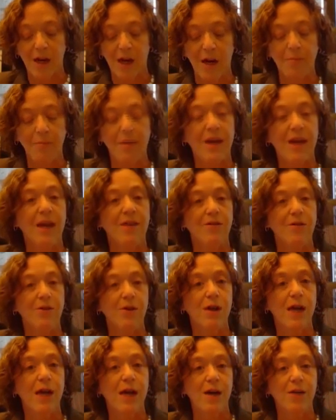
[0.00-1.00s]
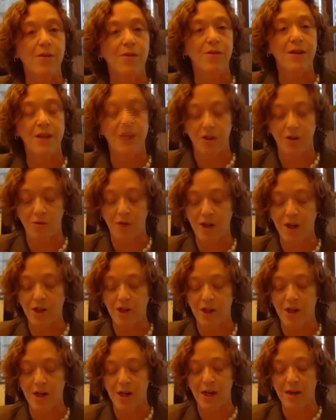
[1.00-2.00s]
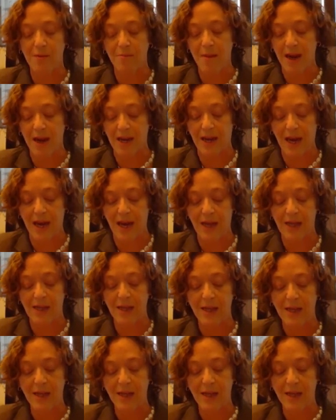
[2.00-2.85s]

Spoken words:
on behavioral health integration in Medi-Cal.